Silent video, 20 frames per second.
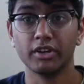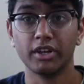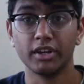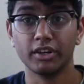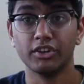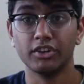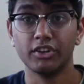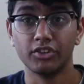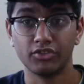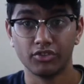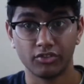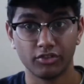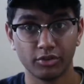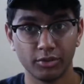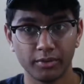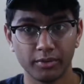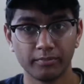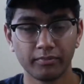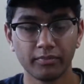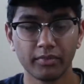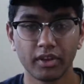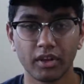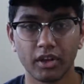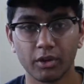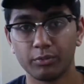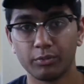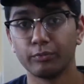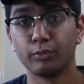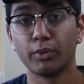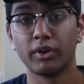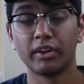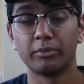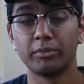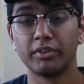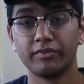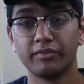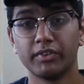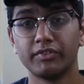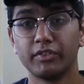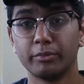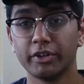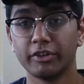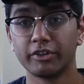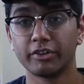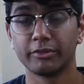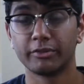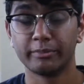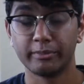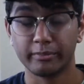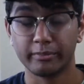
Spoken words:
in addition to it. And when I mean 50mm,